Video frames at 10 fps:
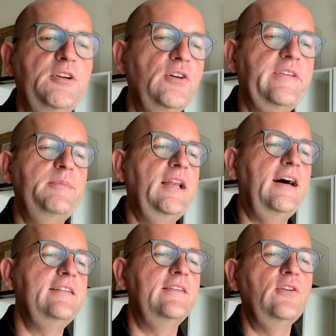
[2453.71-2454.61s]
because, I mean,
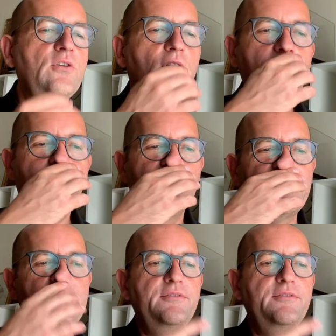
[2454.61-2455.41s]
art is not all about that.